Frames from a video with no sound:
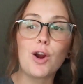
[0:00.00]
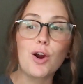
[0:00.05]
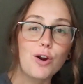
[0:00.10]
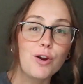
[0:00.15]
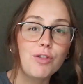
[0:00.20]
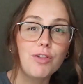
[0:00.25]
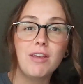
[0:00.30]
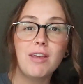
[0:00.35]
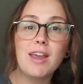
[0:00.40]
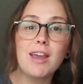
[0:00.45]

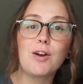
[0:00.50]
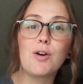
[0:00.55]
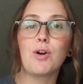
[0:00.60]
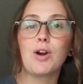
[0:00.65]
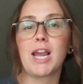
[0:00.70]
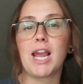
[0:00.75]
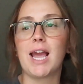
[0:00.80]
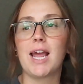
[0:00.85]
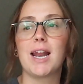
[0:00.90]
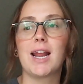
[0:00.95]
earthy and
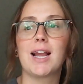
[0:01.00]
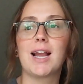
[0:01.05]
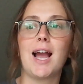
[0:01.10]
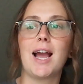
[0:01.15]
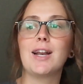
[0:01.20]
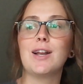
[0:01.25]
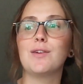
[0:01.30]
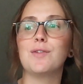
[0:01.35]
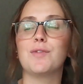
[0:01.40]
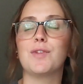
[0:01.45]
organic,
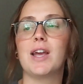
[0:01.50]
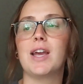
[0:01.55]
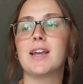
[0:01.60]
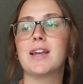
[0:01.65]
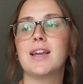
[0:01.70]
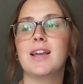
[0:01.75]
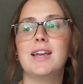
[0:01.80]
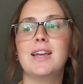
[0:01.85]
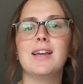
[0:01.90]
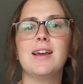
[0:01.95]
kind of,
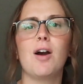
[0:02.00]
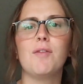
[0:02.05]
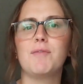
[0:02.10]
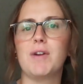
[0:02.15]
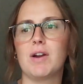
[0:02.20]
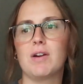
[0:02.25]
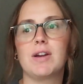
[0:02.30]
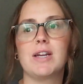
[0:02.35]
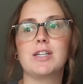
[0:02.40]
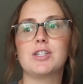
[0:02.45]
like,
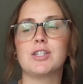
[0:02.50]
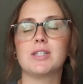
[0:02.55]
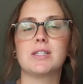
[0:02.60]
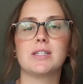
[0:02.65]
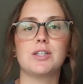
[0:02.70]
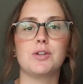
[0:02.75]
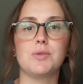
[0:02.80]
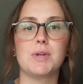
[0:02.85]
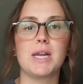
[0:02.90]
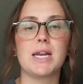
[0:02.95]
very
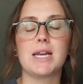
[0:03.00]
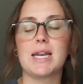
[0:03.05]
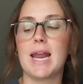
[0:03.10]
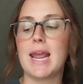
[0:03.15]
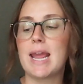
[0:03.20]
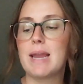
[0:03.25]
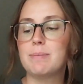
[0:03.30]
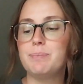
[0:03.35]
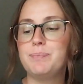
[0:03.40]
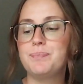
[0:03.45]
just unique
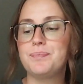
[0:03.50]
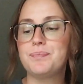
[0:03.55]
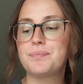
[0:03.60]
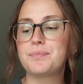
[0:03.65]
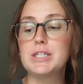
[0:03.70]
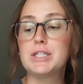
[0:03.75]
name.